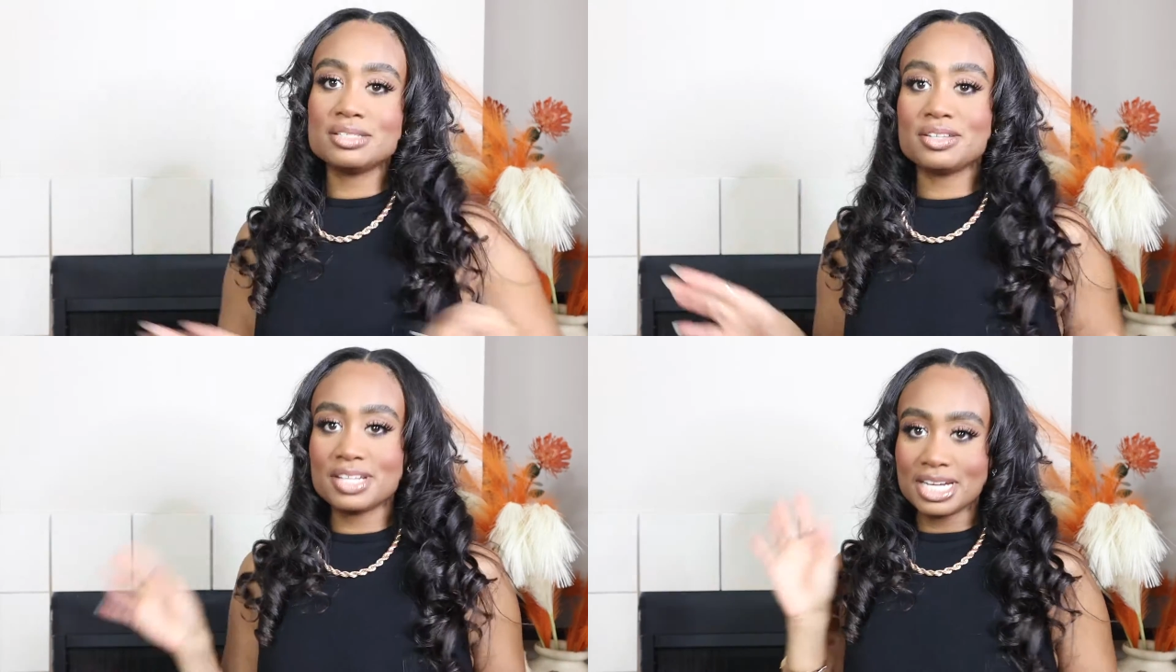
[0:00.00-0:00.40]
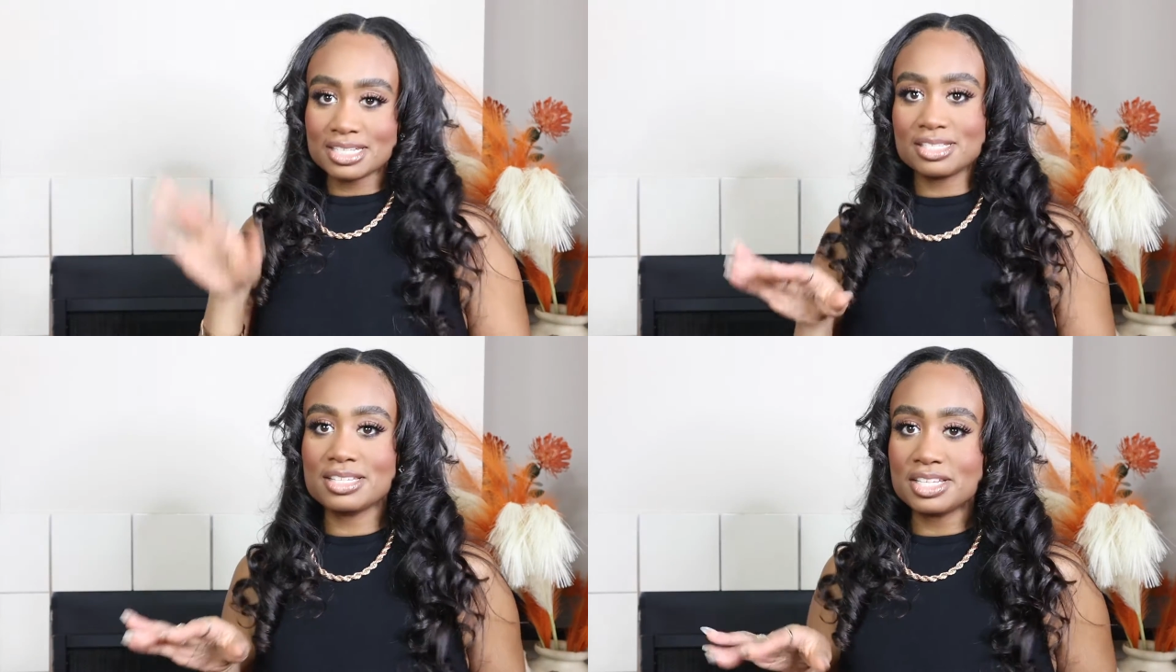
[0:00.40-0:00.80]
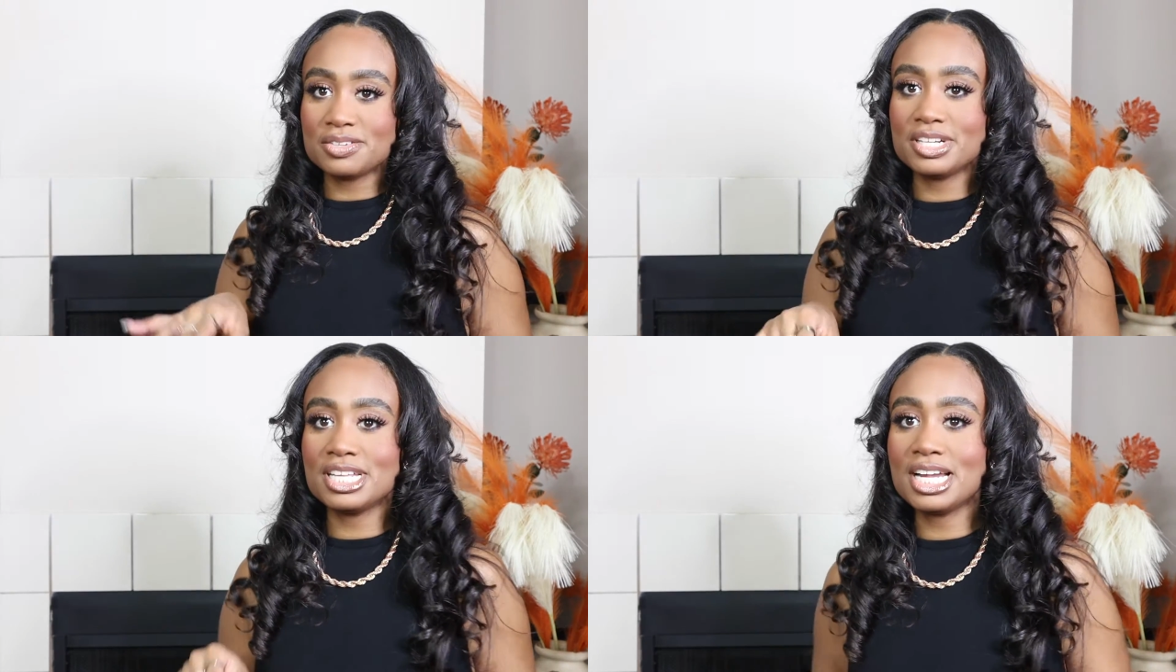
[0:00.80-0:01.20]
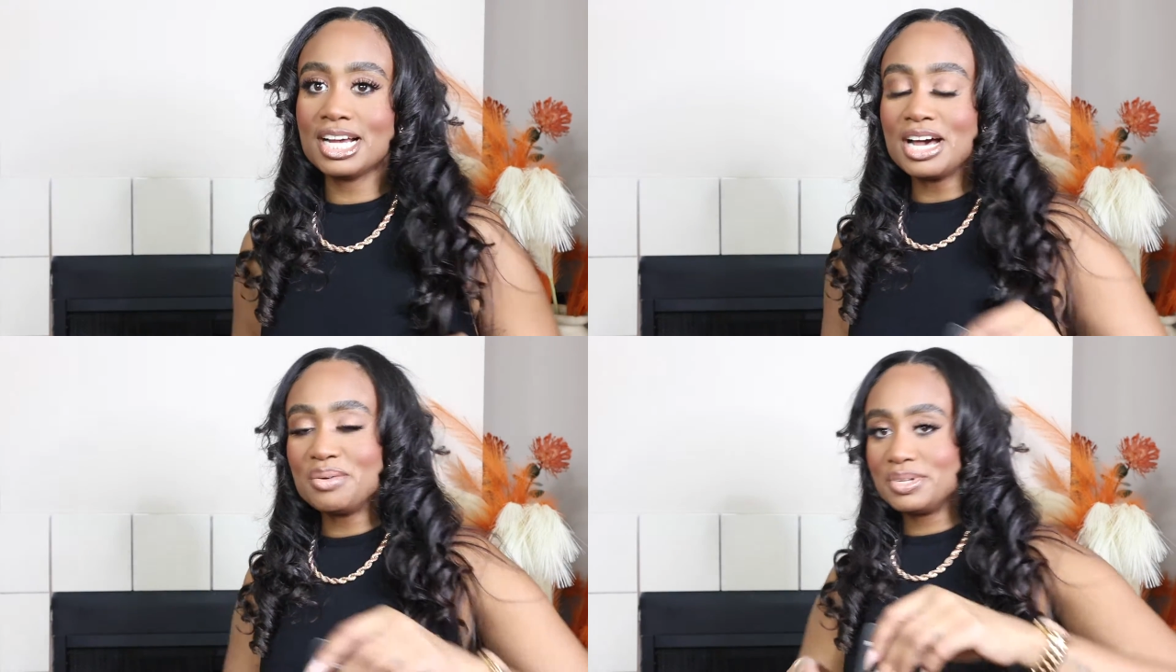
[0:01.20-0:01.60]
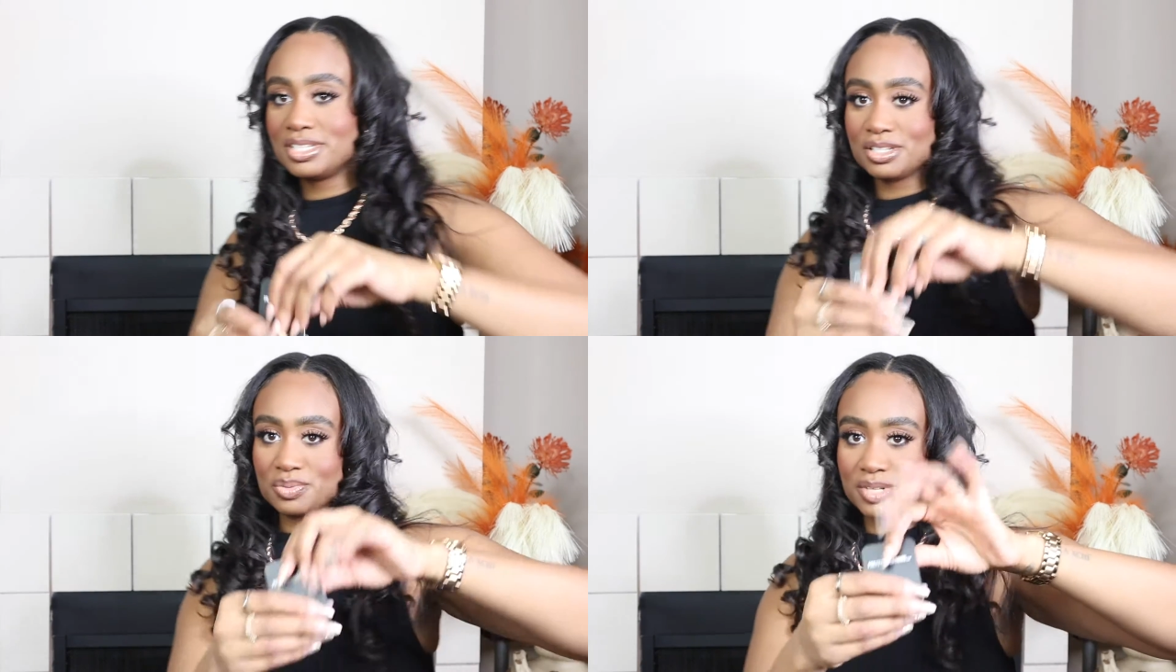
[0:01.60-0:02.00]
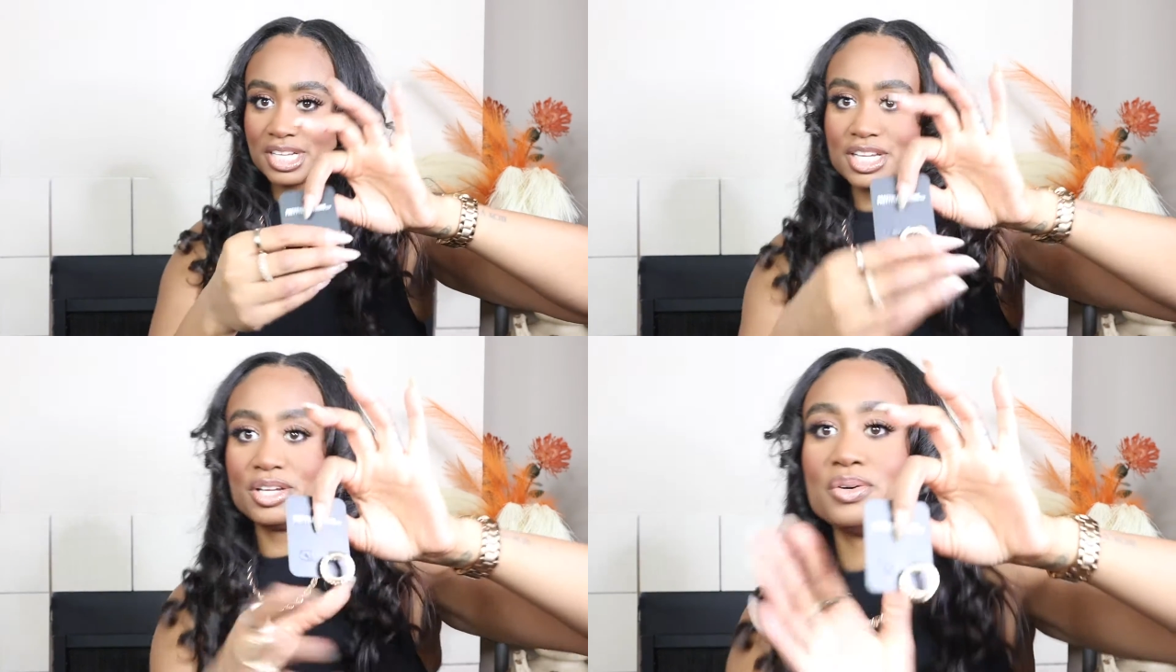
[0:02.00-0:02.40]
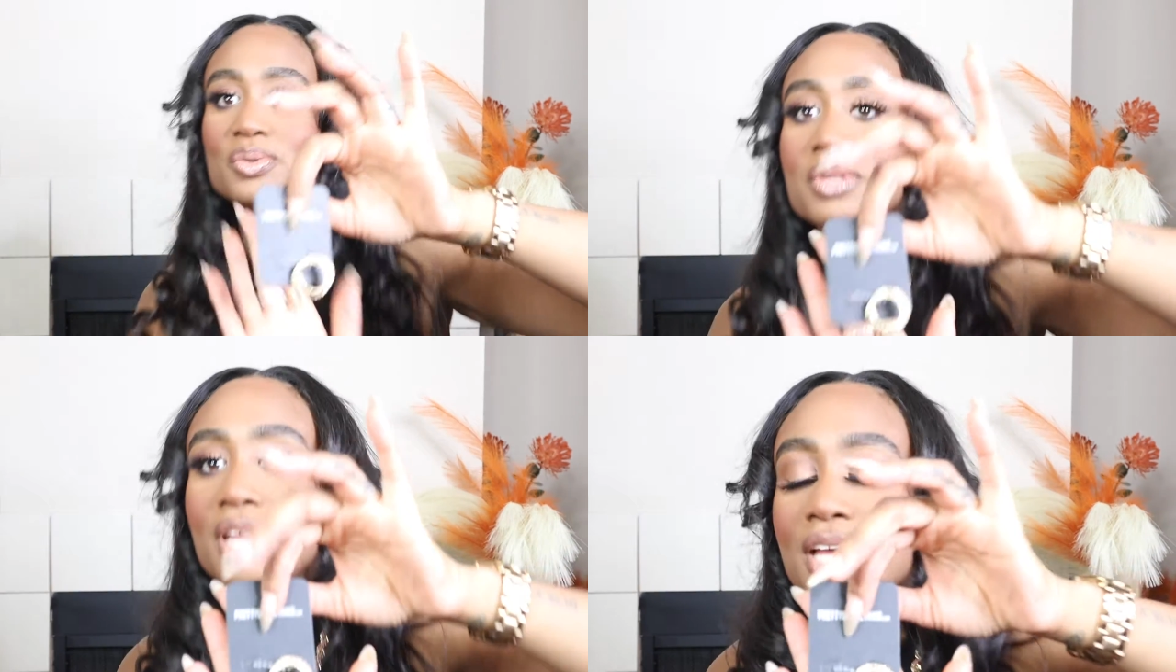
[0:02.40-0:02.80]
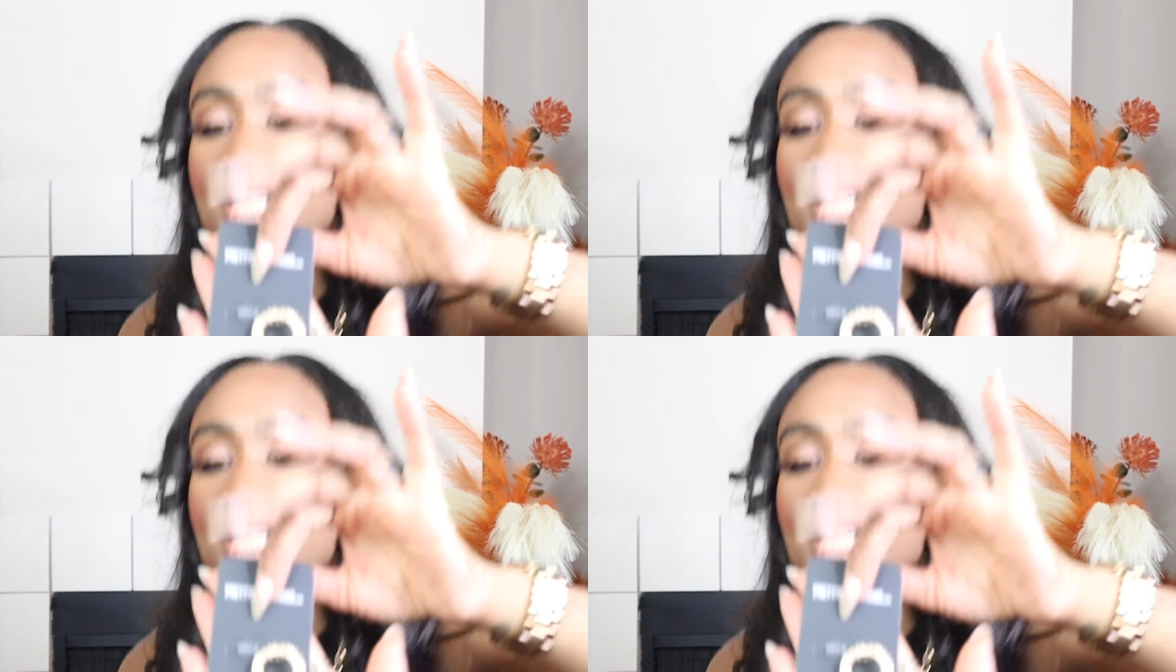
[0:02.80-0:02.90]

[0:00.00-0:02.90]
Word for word: So the next accessory that I got was this really cute, like